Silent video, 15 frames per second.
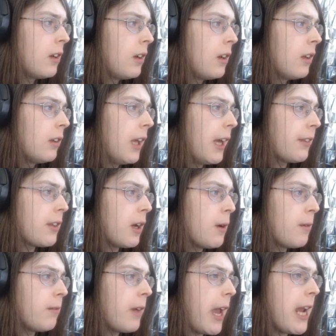Like,
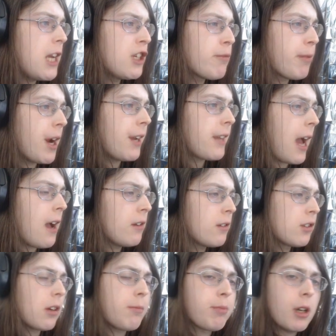the age
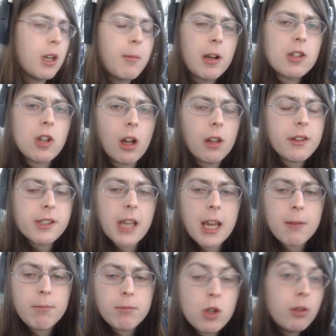breakdowns are pretty much all the
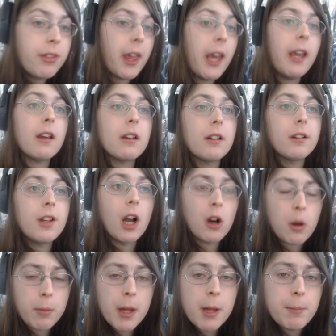same. You'd think
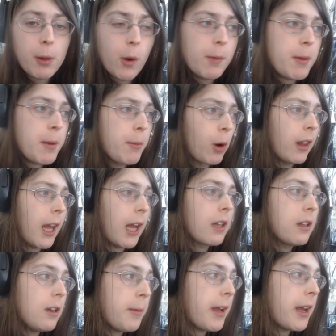younger people would be more
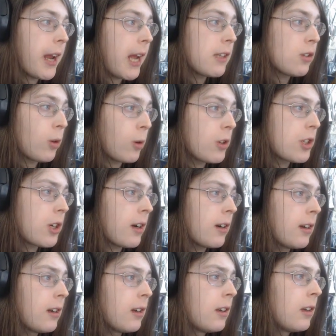likely to be against
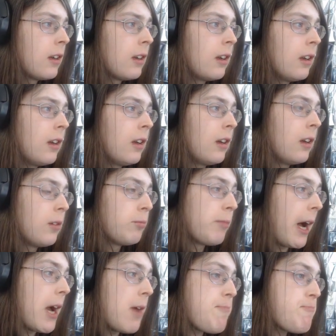torture.
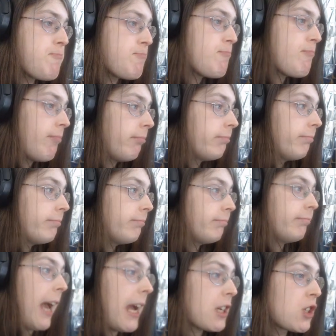But
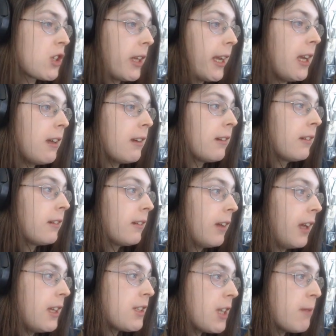actually,
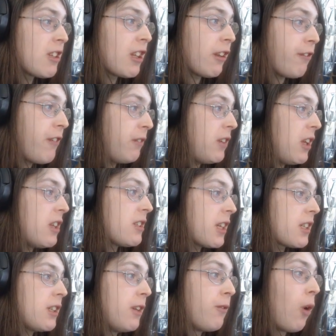it seems that the 50 to
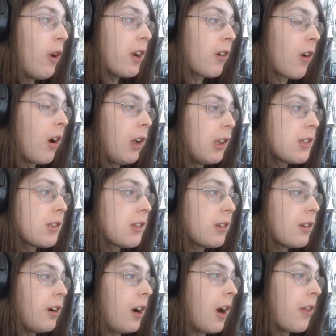64-year-olds
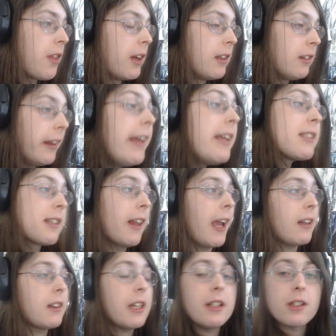are the least
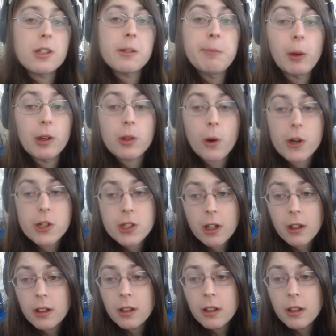likely to support torture.